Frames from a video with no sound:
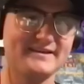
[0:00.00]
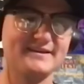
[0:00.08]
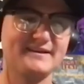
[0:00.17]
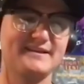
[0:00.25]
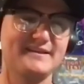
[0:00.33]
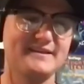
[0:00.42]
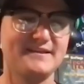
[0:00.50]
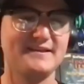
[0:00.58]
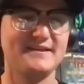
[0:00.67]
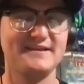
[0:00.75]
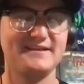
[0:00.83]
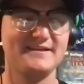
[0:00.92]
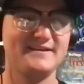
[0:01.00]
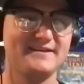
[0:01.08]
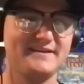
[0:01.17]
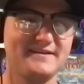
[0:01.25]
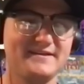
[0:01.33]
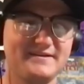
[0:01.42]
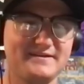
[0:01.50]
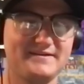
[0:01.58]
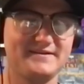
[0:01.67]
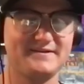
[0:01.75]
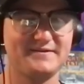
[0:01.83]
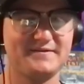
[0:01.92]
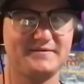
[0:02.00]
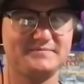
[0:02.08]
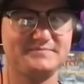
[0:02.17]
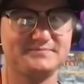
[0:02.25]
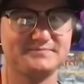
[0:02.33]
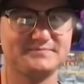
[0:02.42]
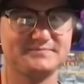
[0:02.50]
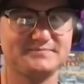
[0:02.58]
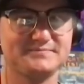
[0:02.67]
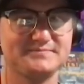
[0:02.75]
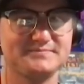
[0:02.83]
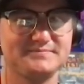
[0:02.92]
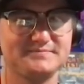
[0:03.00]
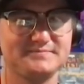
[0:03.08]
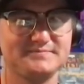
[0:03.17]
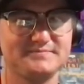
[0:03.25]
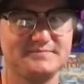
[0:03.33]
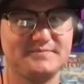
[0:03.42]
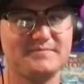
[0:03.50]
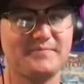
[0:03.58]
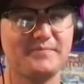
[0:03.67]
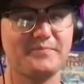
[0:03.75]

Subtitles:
The person shown says nothing.